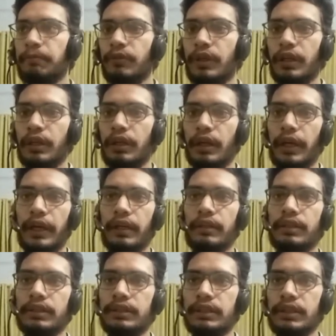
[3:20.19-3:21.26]
at
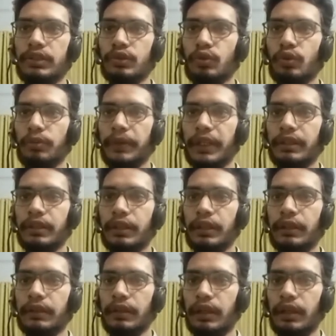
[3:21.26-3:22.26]
the z-score method,